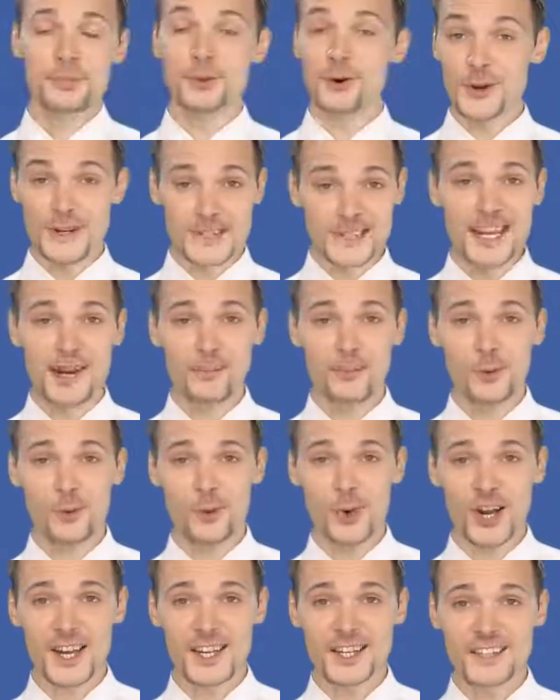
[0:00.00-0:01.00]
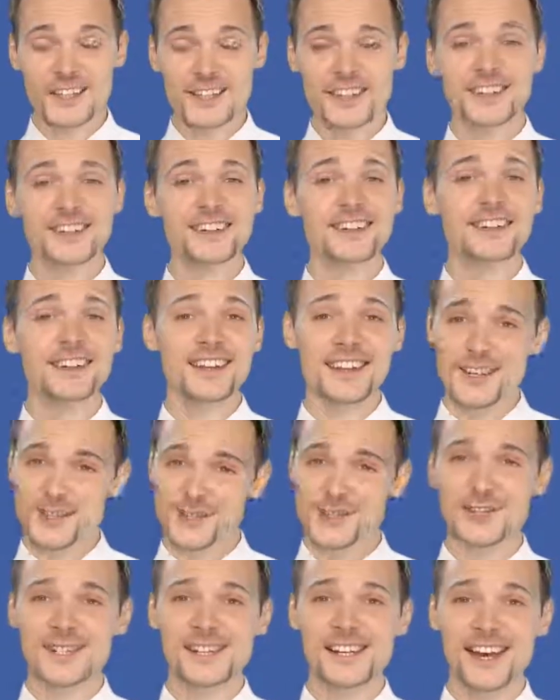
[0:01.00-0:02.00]
Point number one,
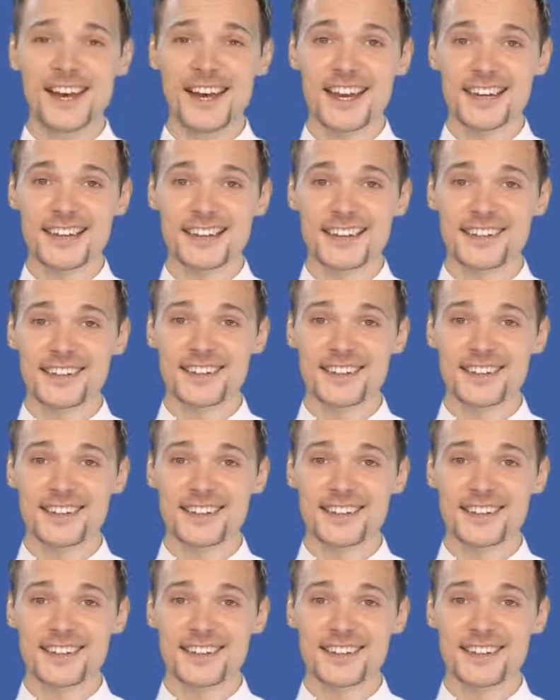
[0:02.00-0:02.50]
it's online.